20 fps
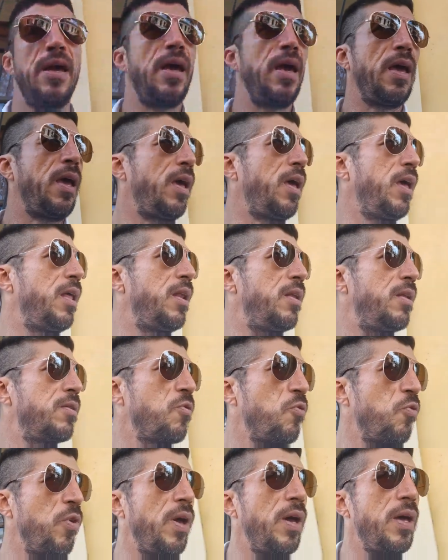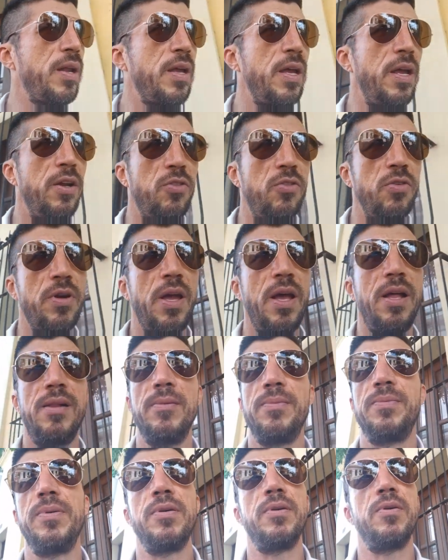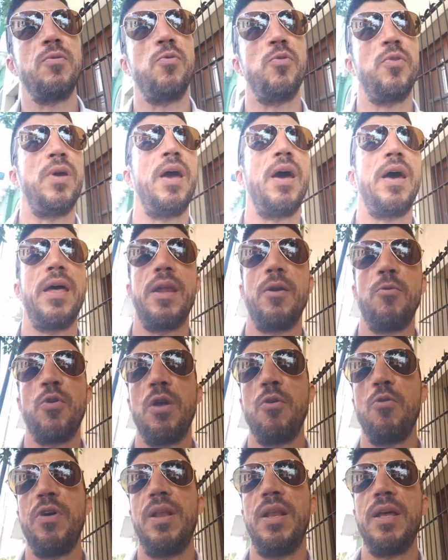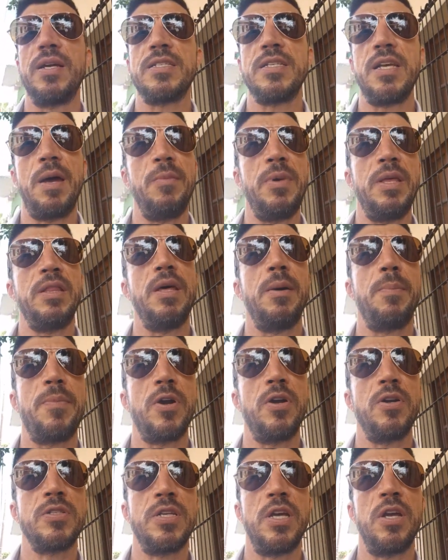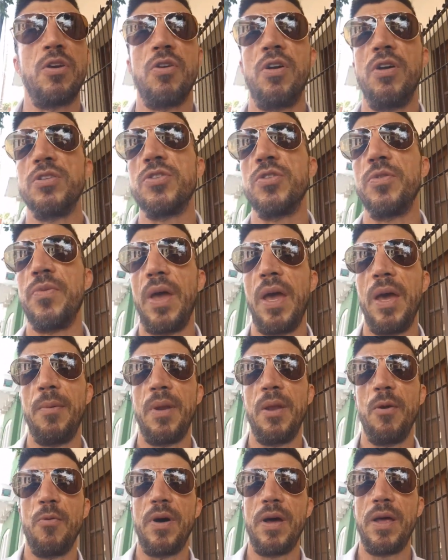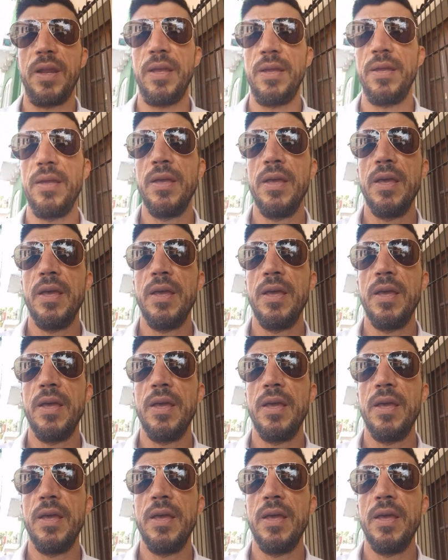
And we are here to help. We will examine the pros and cons of everybody